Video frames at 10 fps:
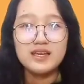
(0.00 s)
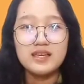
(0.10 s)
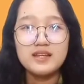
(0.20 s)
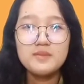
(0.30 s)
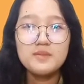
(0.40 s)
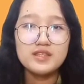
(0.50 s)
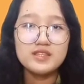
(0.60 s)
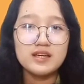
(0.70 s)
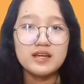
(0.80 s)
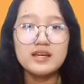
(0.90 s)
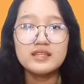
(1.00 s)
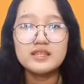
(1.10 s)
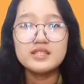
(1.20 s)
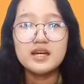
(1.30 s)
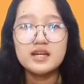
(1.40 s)
In the media,
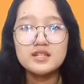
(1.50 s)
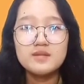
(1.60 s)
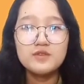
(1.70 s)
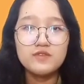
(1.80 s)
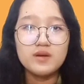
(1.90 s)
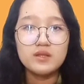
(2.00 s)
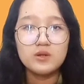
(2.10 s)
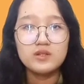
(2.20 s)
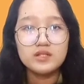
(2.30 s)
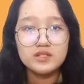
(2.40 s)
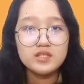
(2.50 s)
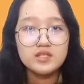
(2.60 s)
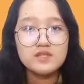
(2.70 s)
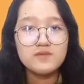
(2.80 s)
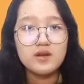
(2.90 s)
the Jaja movement or the
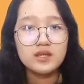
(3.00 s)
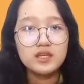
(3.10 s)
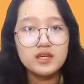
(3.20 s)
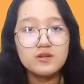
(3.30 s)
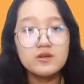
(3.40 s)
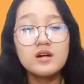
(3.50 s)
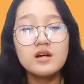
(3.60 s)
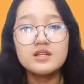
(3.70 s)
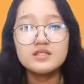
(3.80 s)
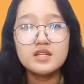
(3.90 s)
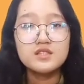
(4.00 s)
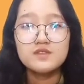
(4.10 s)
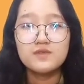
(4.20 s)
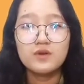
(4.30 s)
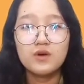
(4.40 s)
Justice for Aquino, Justice
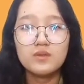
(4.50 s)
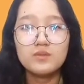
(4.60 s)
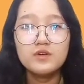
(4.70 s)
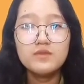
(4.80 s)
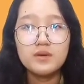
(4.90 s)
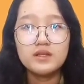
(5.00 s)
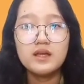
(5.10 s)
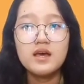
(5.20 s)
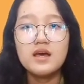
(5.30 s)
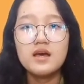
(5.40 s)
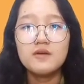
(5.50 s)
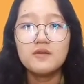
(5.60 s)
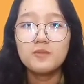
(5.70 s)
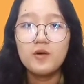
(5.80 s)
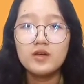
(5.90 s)
for All movement
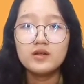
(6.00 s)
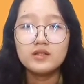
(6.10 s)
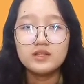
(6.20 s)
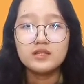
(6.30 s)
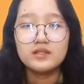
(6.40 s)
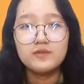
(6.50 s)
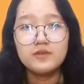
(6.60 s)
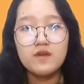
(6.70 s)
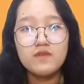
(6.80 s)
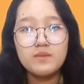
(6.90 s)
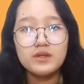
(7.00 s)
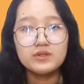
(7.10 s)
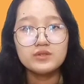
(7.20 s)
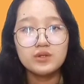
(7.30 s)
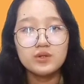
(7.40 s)
boycotted
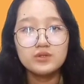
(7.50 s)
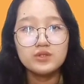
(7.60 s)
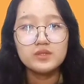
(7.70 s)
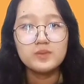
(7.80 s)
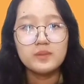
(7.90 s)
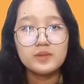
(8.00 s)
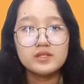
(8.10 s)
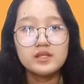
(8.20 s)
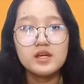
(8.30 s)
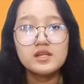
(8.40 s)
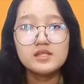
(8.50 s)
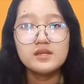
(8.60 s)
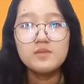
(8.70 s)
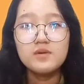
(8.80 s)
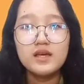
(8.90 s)
government-controlled newspapers,
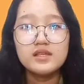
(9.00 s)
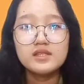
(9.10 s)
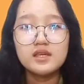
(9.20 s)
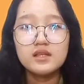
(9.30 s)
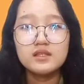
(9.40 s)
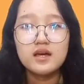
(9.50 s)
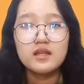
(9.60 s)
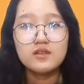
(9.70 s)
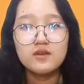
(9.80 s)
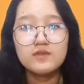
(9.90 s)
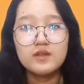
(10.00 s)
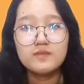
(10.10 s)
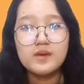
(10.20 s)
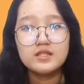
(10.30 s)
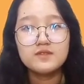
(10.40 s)
symbolizing that of the
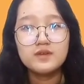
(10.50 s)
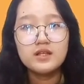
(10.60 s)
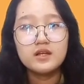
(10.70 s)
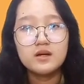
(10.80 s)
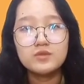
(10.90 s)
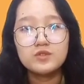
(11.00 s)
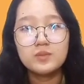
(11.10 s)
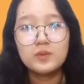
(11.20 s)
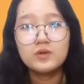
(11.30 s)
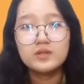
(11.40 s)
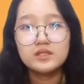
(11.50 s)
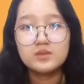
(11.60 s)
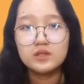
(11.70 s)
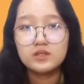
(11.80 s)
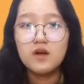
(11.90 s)
press freedom through protest
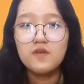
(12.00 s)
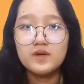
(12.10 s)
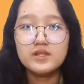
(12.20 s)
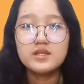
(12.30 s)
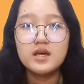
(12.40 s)
with coffee.